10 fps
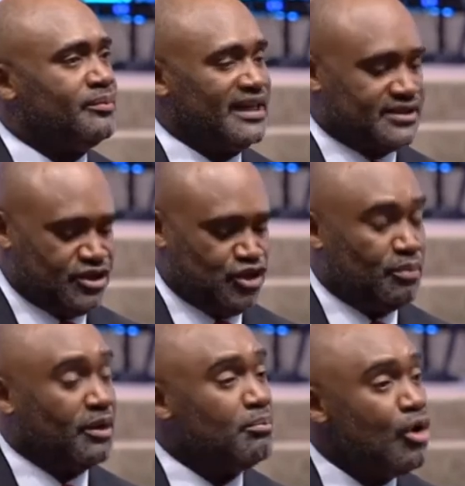But
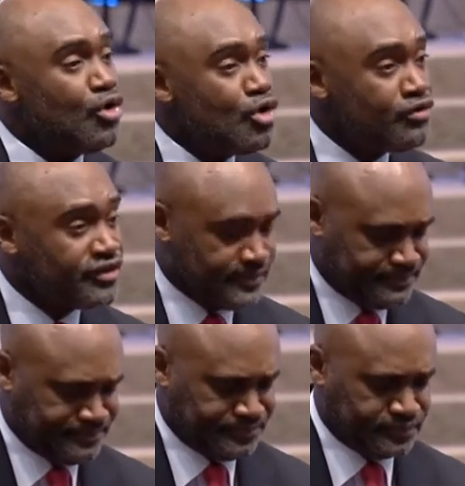moreover,
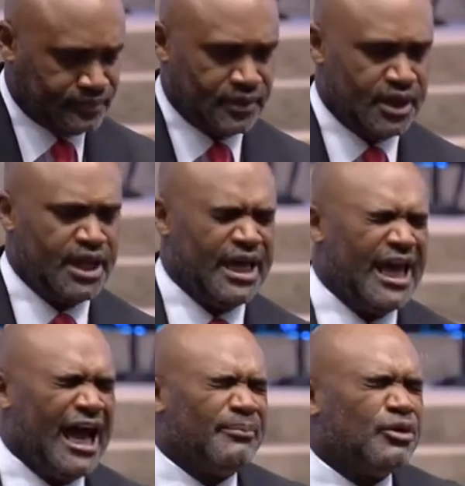I'm
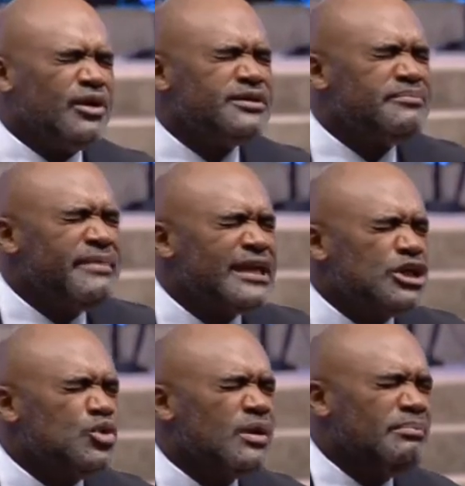going to make you a
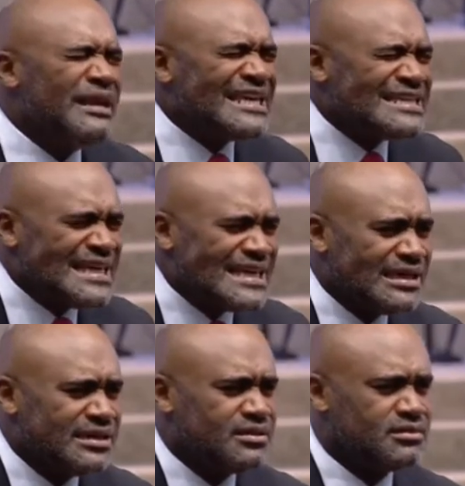blessing.
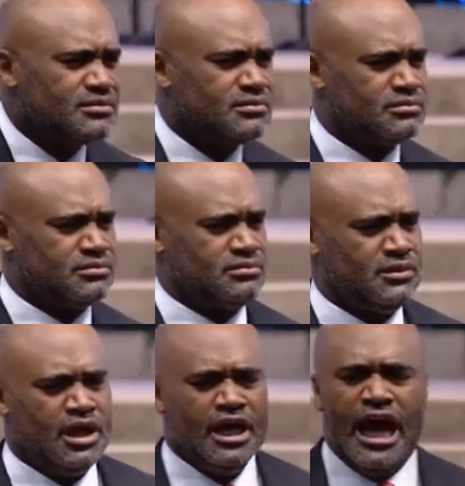
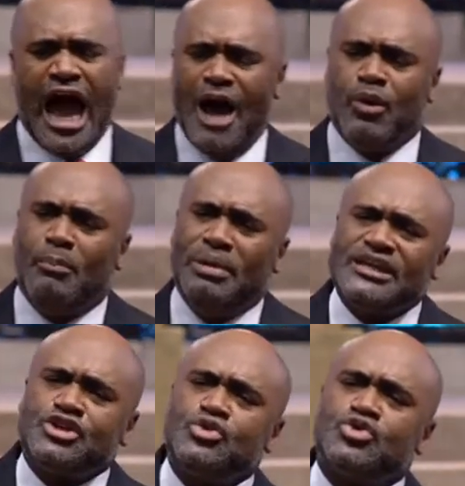I will bless you
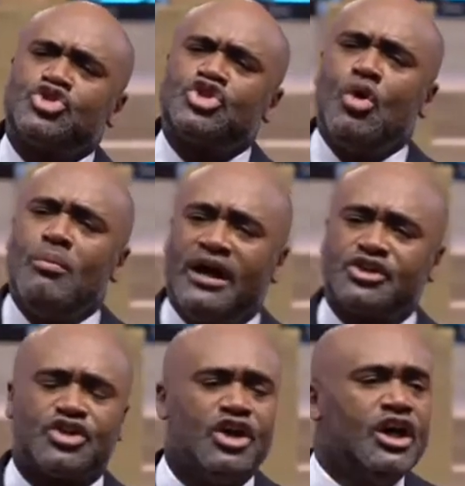so much
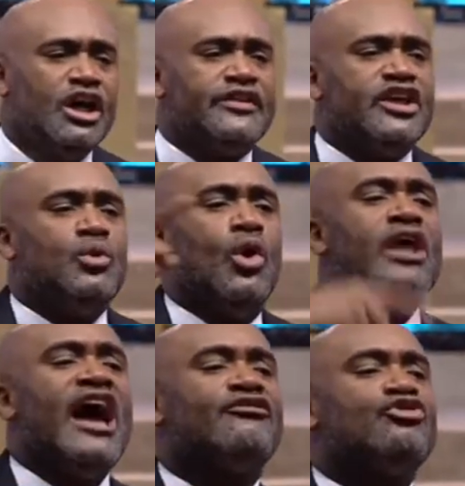that you won't have
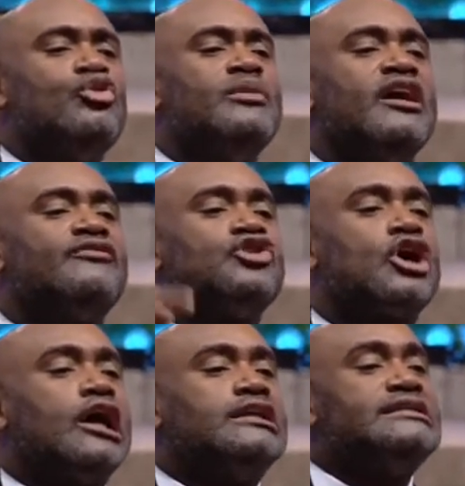room enough to
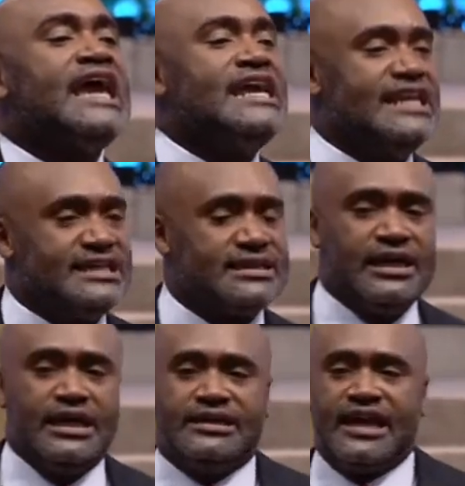contain it, that is
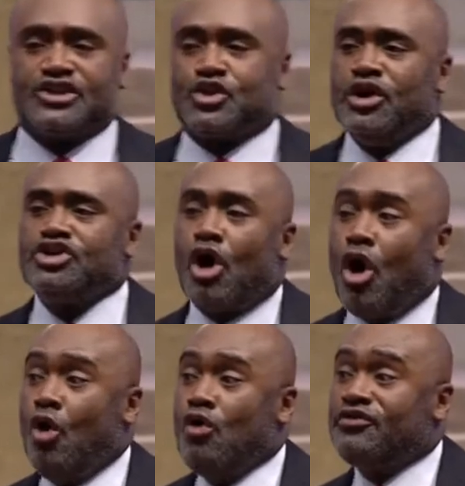going to
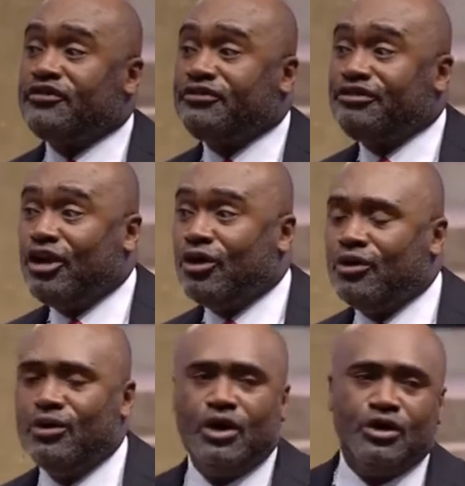overflow to
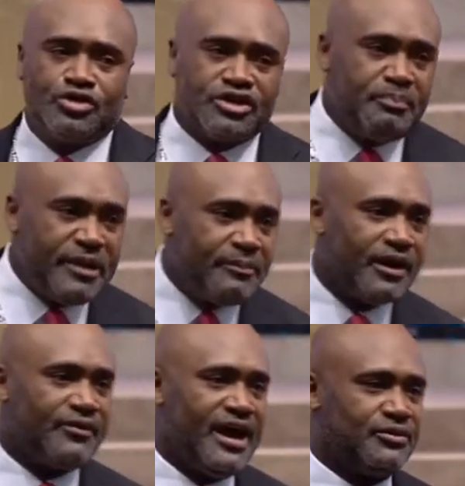the people around you.